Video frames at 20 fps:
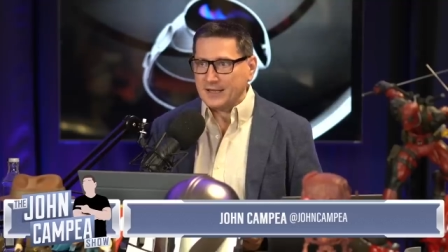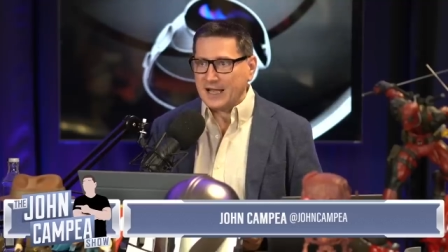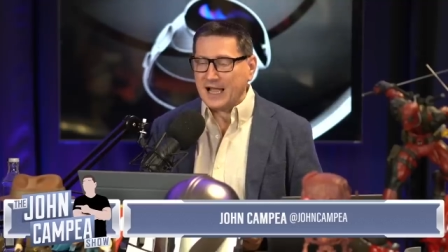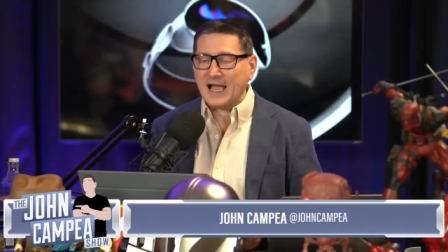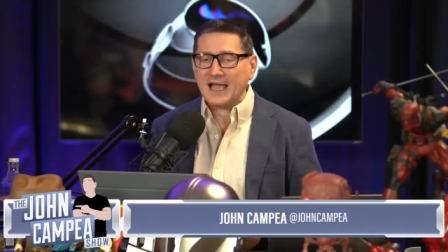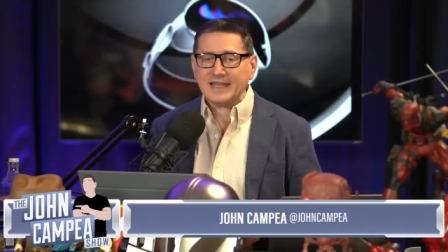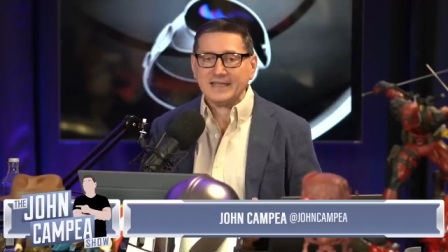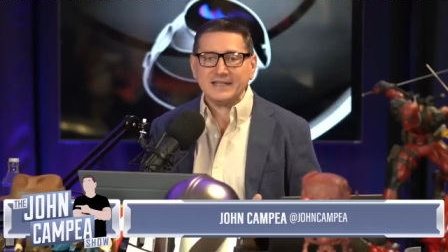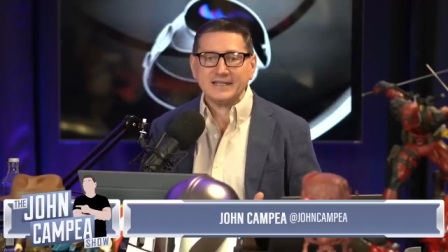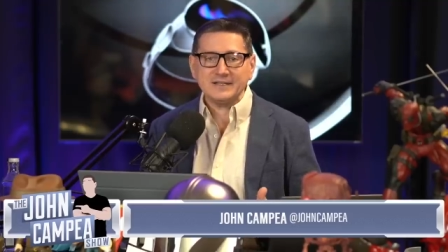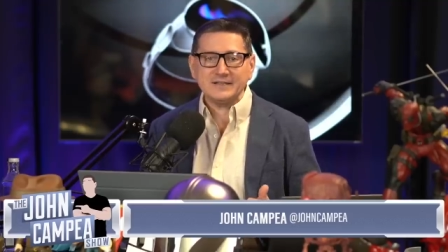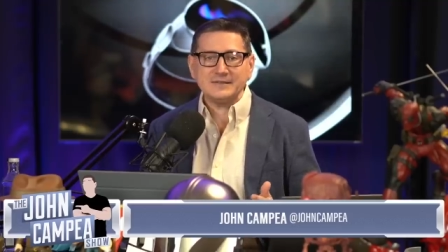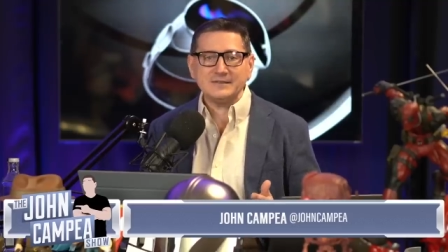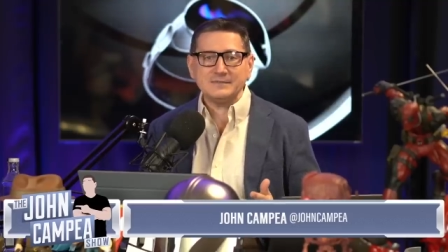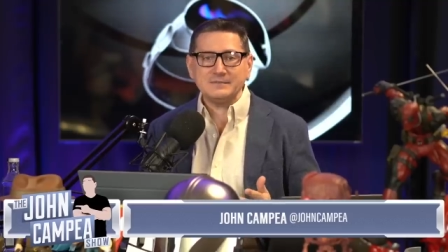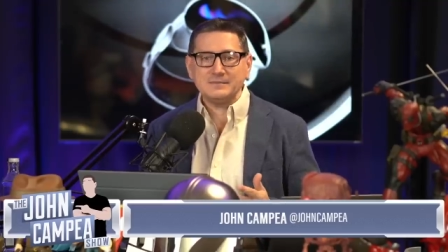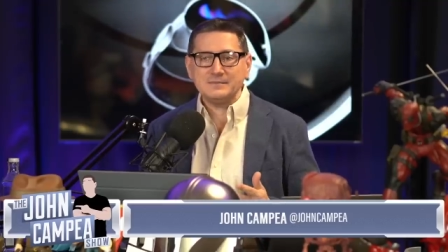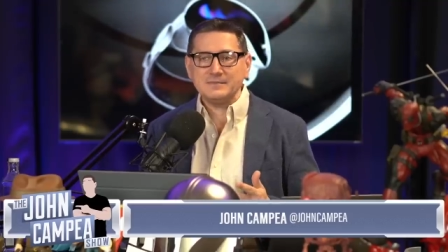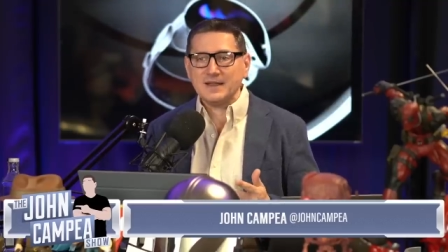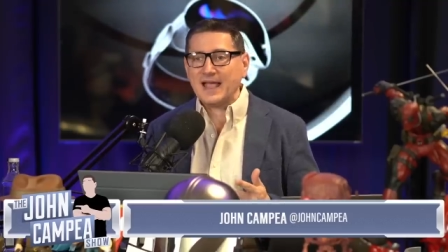I
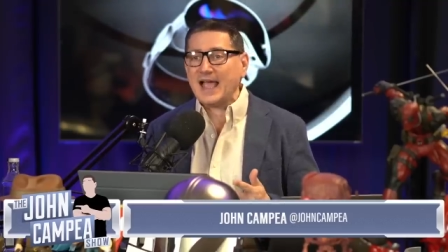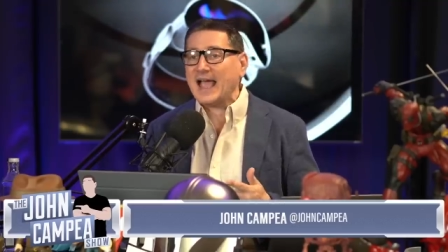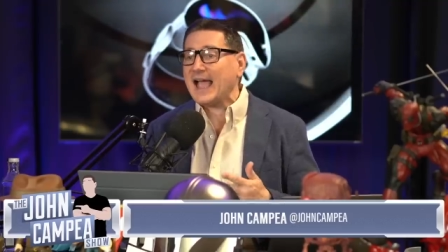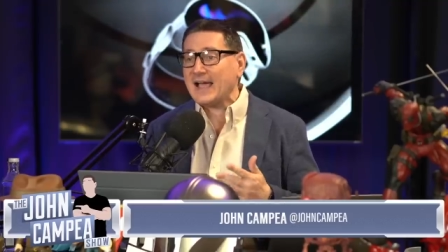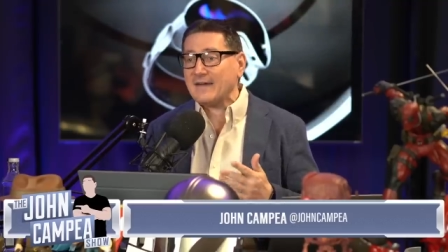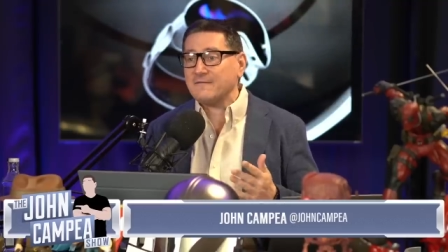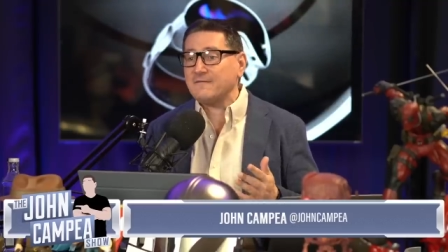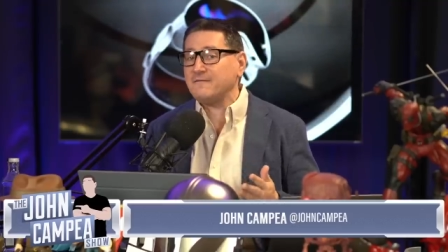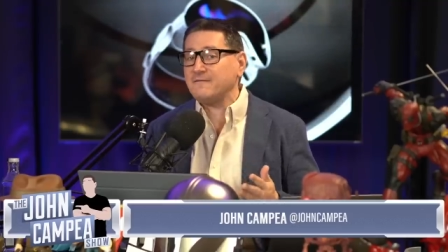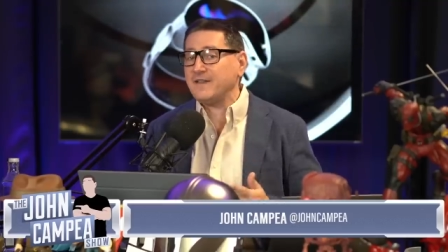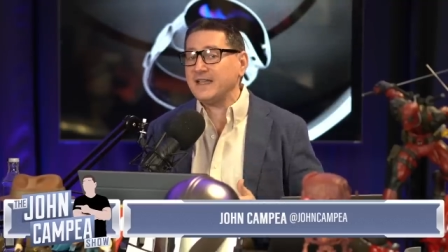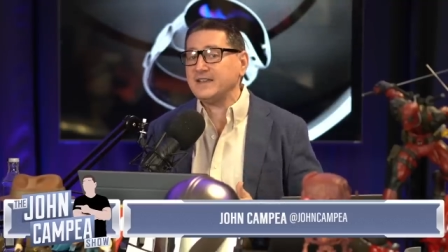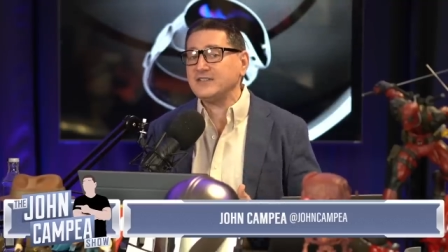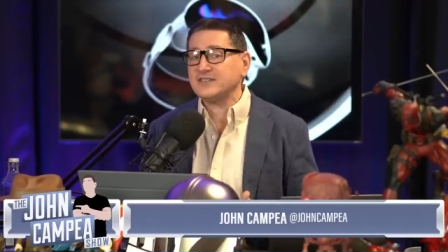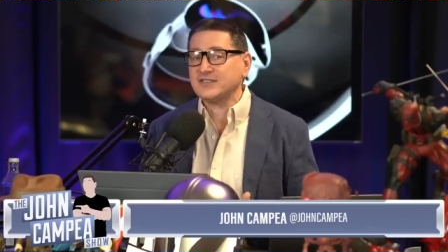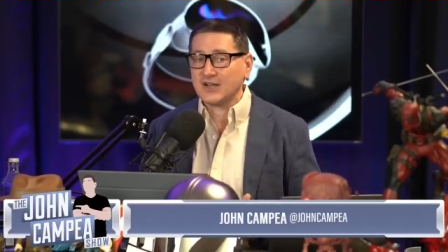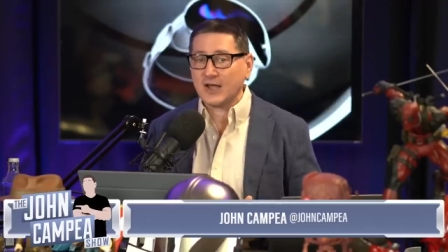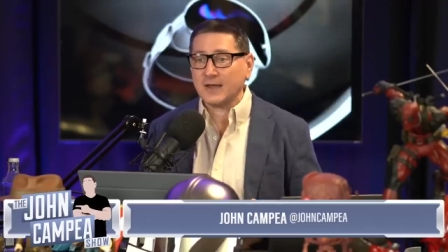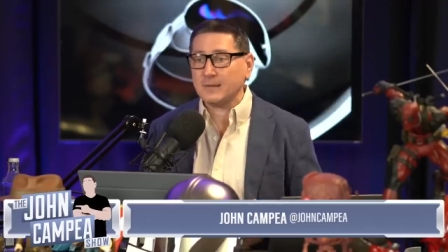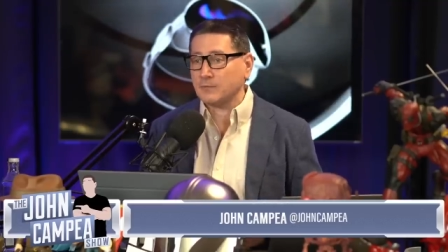can have
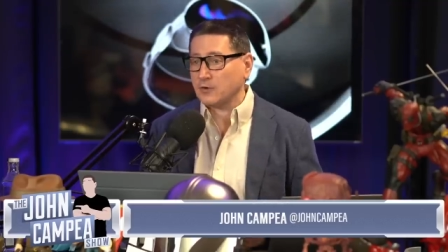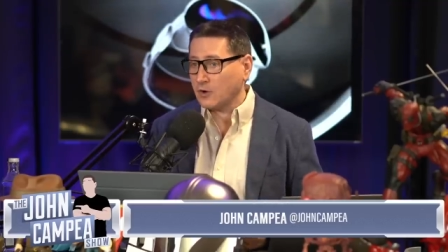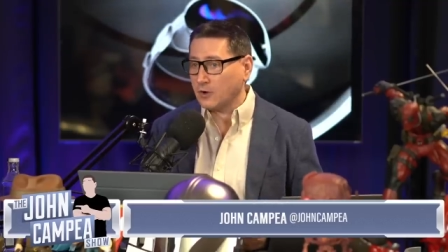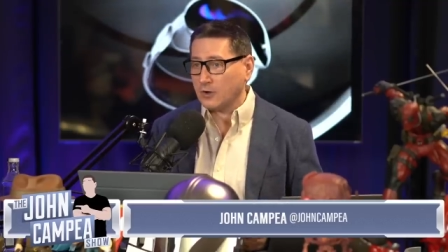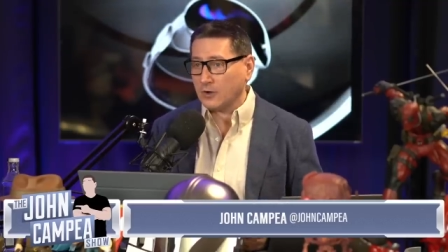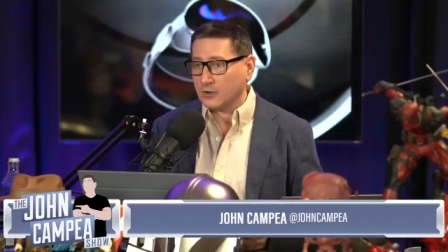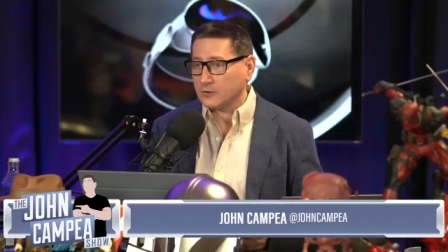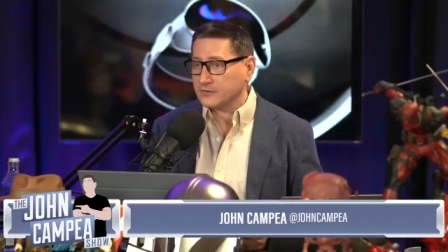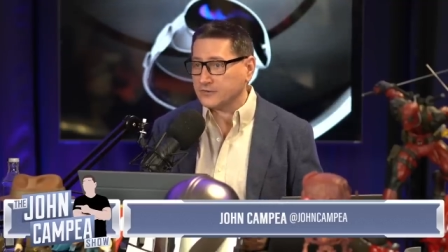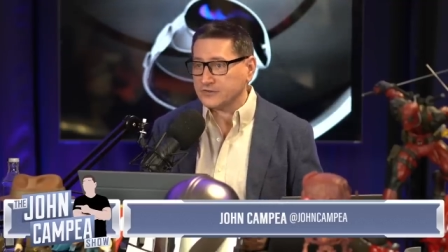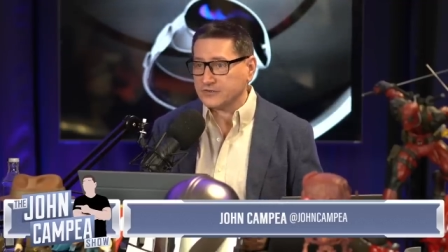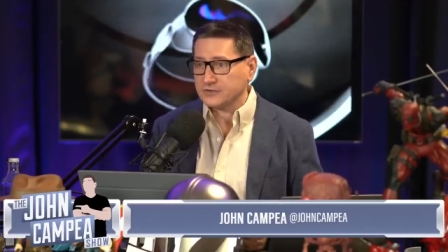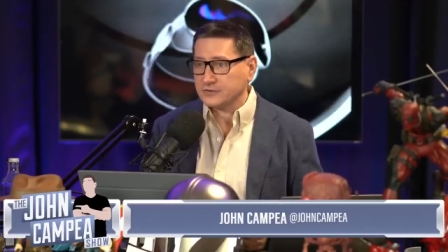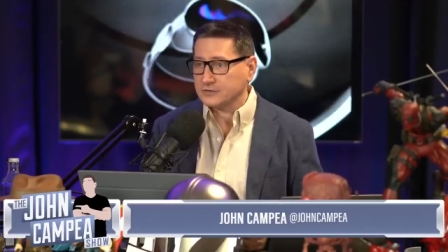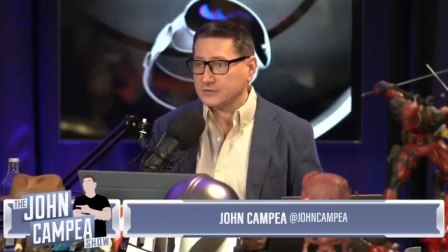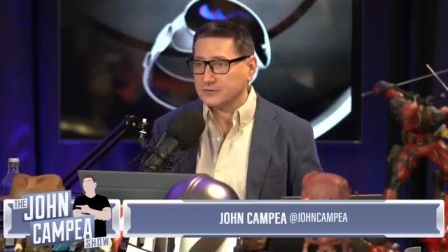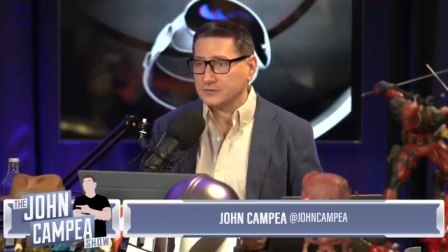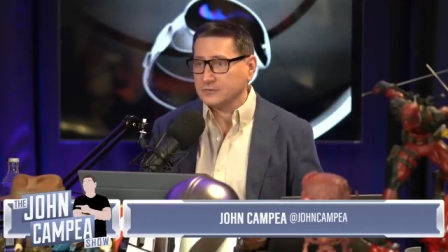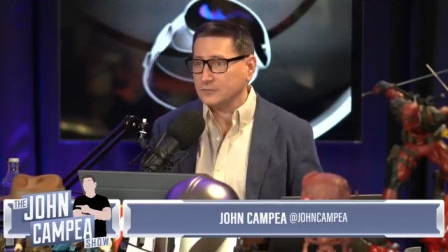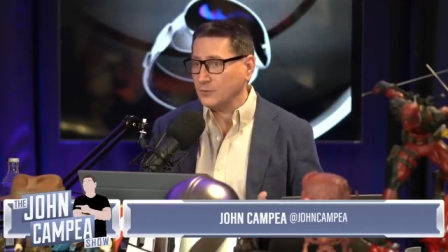FaceTime calls
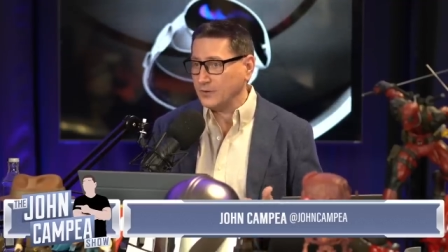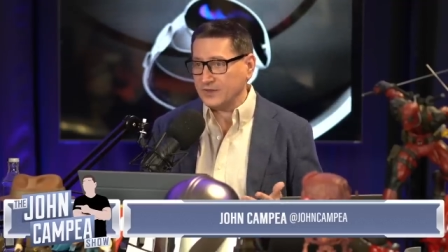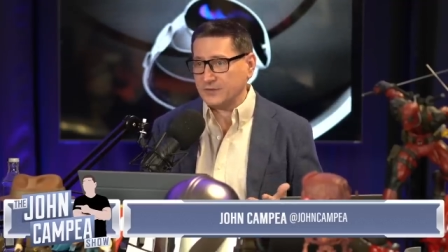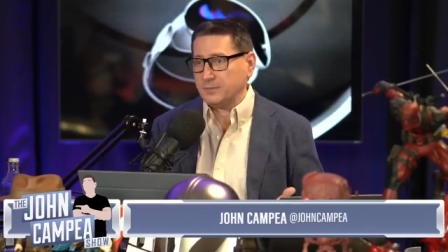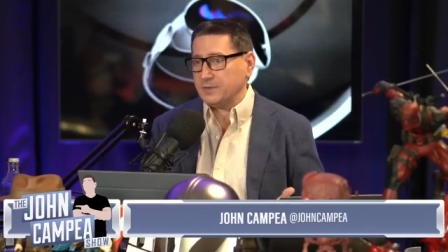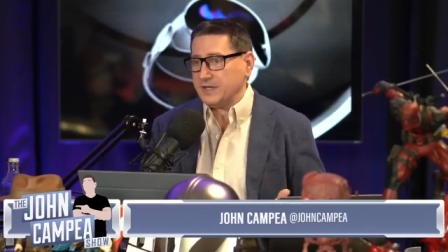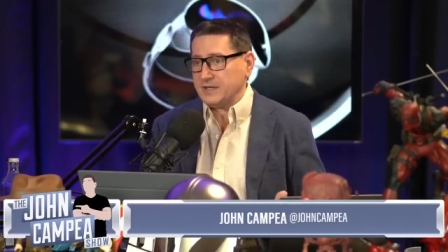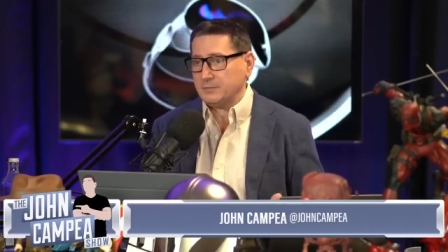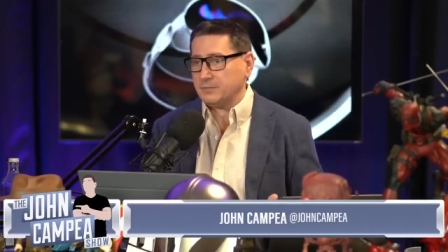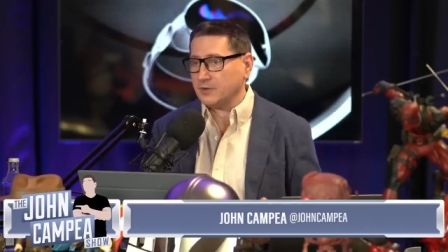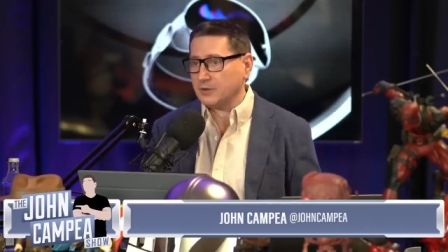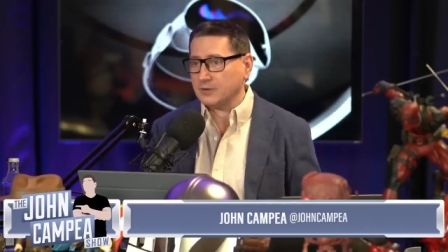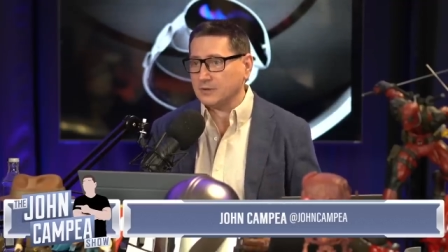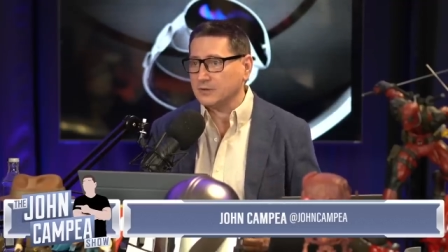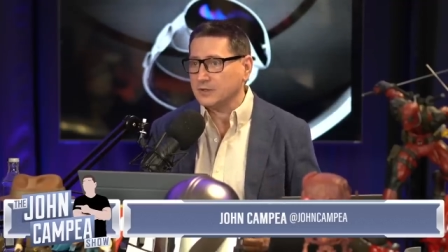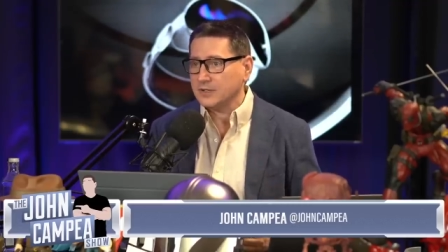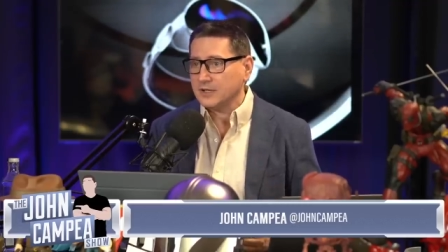with people.